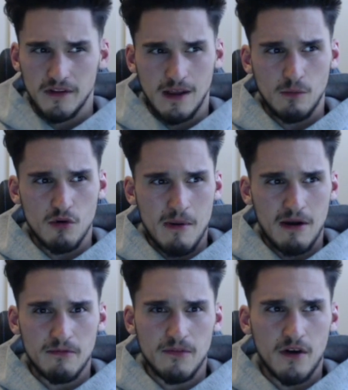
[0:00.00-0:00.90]
they were
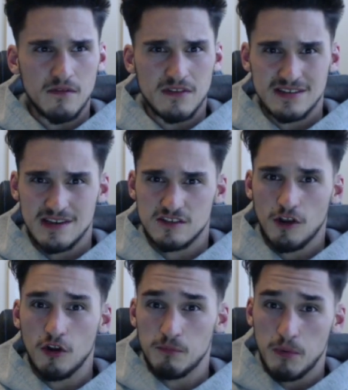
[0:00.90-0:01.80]
about $5 to
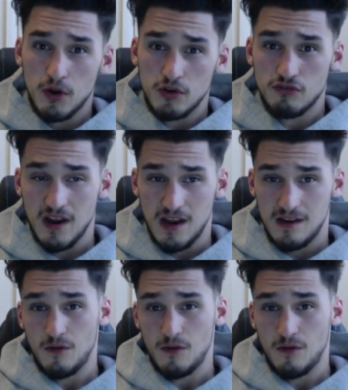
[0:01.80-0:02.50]
$6 per trade,